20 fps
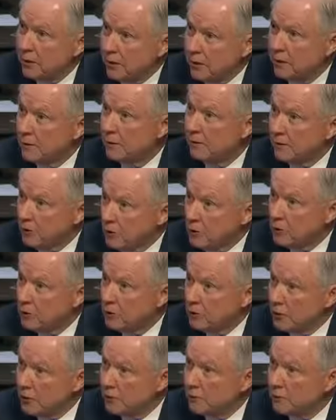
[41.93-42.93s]

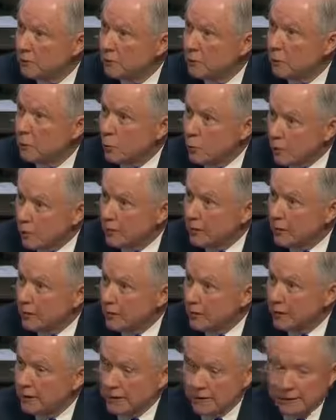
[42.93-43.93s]
officially working the
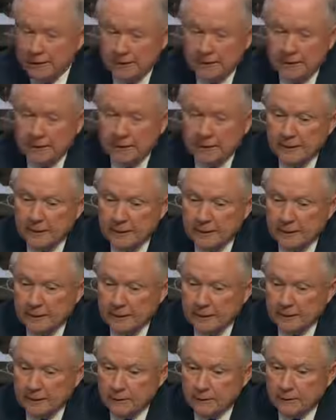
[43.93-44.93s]
case,
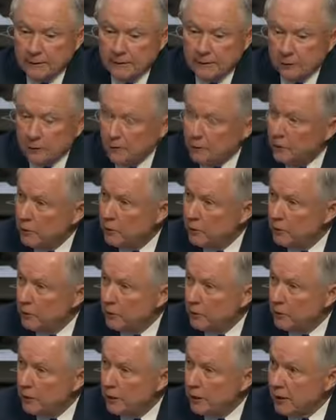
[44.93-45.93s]
and reviewed
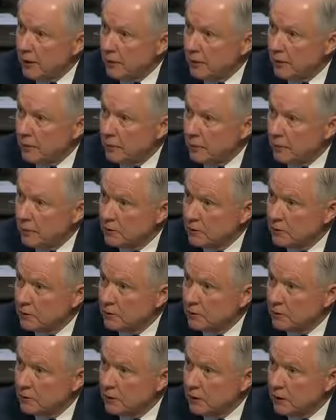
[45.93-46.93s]
no documents
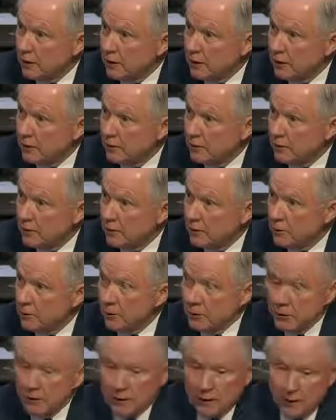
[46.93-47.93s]
relating to
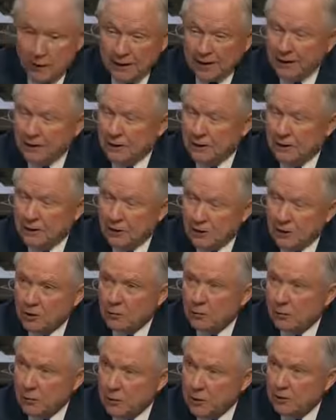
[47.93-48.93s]
it. We had a
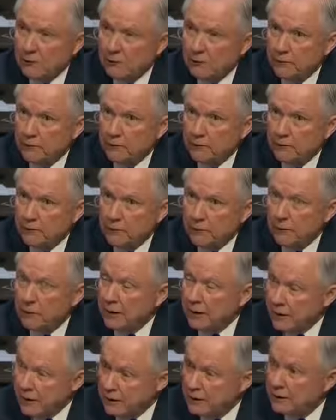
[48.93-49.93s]
little brief from
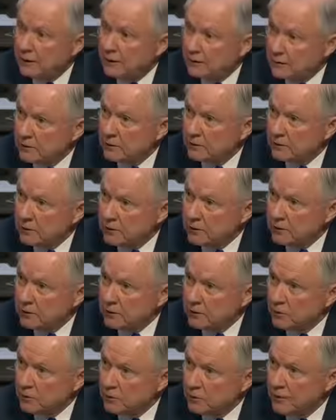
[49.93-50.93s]
the ethics
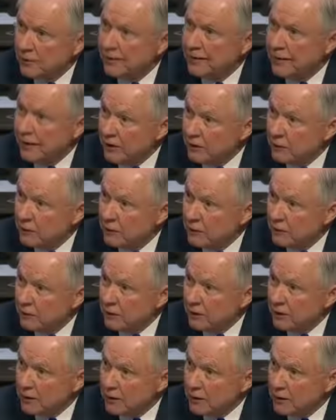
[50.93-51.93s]
officials, the nature of
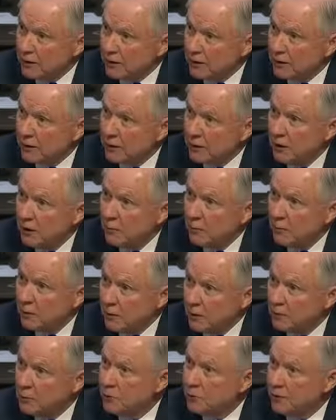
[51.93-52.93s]
the case,
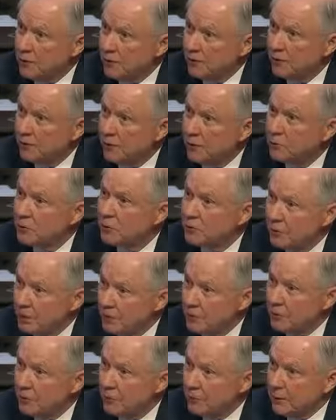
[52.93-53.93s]
because you need to know
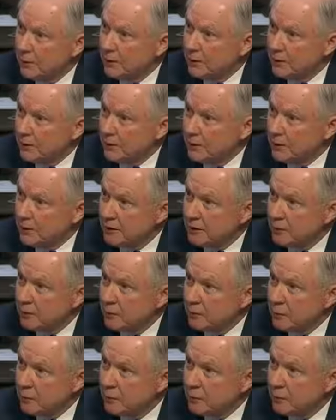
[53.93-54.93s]
something about the case
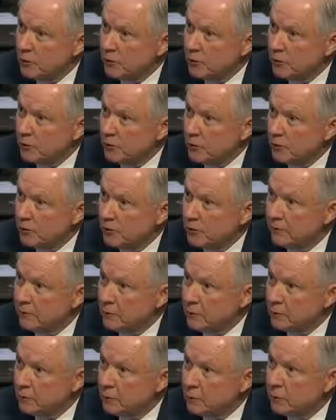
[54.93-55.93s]
before you can make an
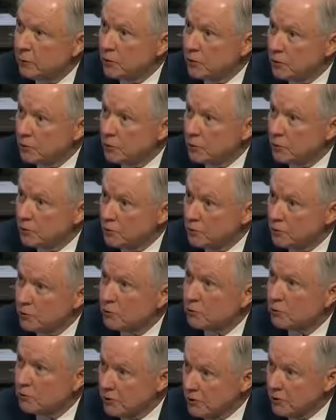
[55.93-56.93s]
official recusal
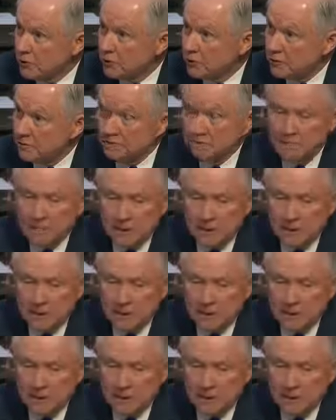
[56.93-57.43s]
decision.